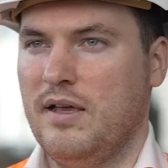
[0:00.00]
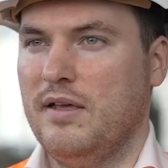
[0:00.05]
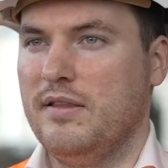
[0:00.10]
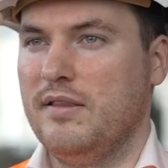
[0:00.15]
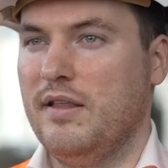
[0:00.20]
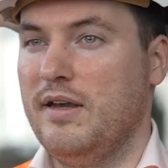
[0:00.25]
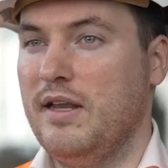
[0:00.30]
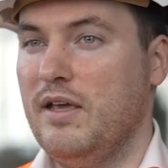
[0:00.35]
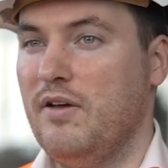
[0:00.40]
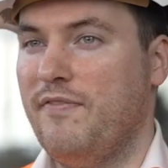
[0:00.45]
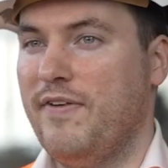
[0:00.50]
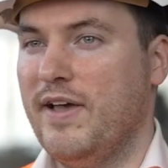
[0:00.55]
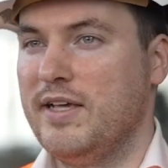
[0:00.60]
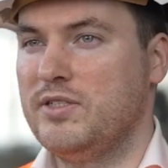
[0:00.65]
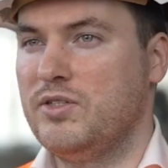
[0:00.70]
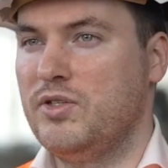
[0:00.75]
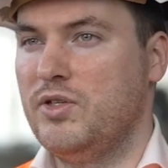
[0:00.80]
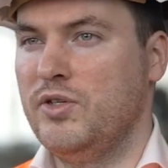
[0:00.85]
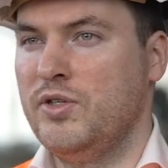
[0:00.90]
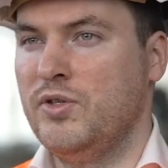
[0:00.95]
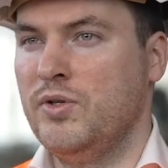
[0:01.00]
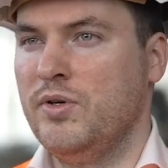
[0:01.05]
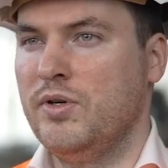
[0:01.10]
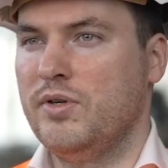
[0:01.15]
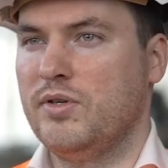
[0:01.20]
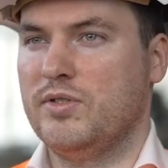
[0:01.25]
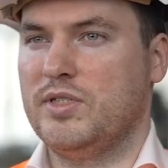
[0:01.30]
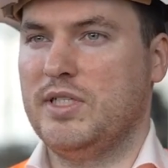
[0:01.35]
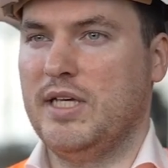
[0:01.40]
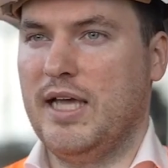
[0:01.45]
The new phase 2
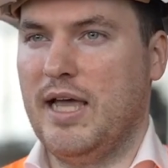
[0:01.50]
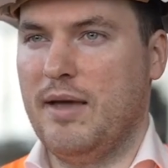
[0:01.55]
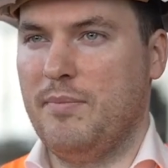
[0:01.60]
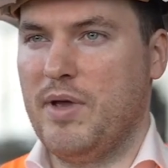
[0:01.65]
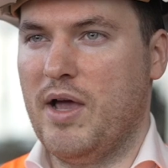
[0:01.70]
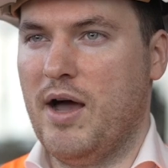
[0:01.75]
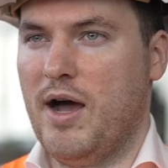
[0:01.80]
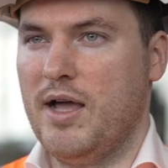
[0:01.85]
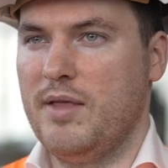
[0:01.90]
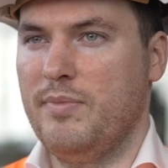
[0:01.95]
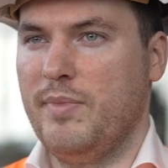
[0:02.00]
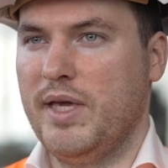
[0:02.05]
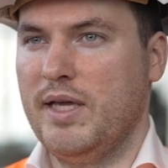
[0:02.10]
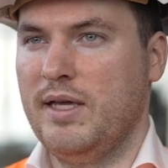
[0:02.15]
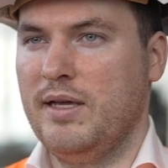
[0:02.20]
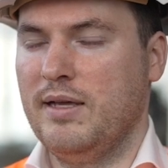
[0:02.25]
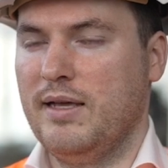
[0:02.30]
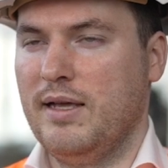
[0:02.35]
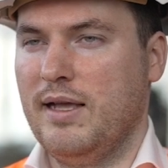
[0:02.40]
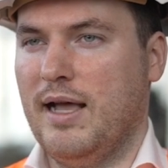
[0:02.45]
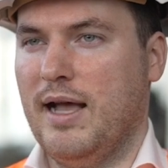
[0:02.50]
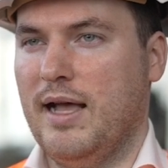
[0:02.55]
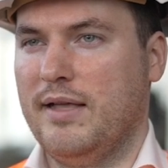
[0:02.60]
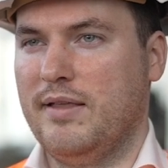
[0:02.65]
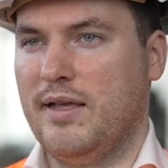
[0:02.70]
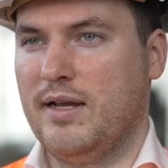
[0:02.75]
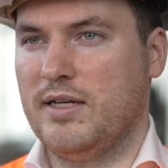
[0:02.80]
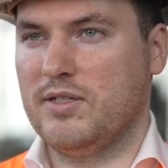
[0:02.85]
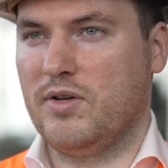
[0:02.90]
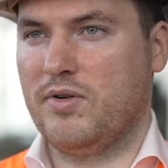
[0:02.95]
you see here behind me, and
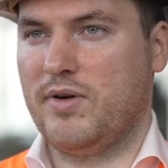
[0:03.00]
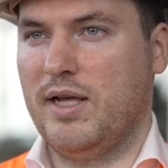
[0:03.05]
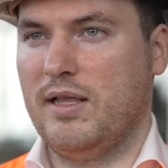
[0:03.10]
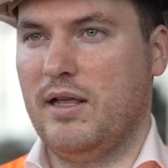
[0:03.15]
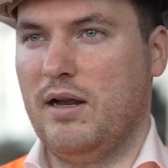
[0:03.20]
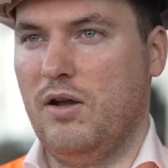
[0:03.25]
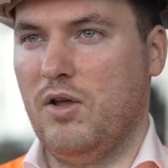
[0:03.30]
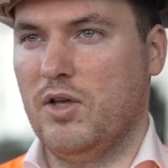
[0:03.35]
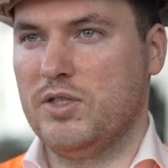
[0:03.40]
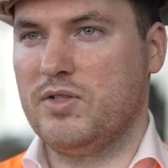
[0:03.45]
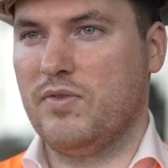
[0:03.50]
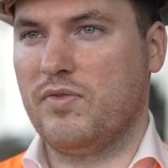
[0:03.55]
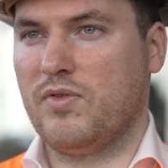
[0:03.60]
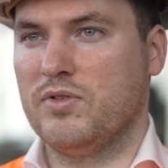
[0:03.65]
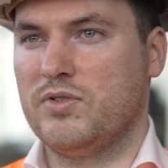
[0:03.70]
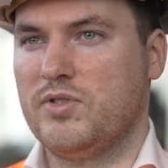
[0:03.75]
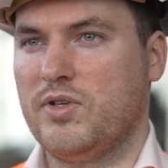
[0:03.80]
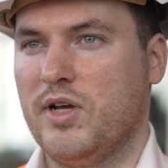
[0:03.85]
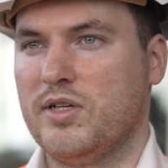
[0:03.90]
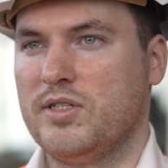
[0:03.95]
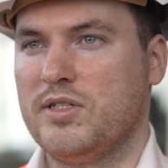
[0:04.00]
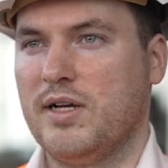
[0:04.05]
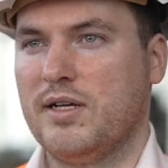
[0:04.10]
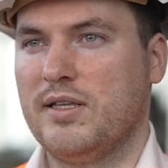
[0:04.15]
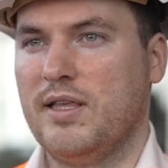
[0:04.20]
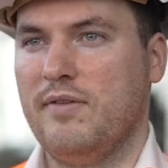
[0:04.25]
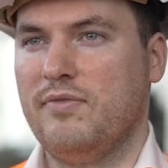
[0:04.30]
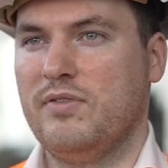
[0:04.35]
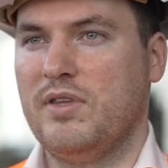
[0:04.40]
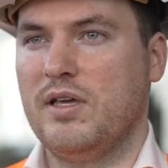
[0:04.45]
there is already lots of construction
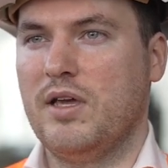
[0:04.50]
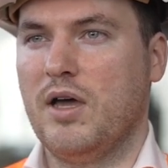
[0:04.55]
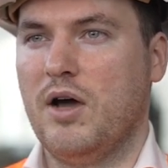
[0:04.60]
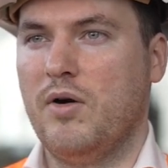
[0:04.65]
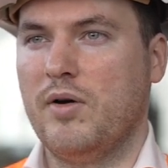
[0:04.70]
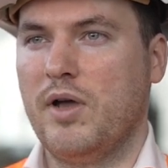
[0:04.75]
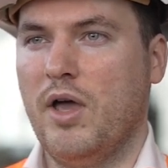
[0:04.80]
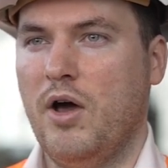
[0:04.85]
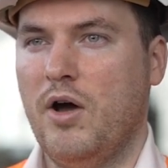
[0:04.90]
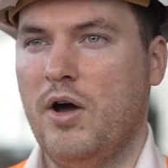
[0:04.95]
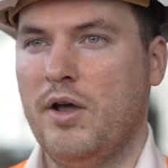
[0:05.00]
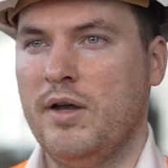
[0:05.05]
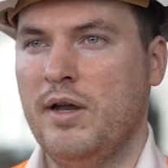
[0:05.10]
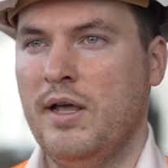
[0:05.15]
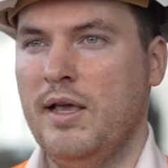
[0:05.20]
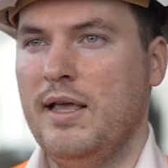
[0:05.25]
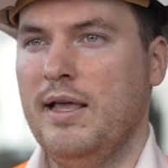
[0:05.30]
activity going on,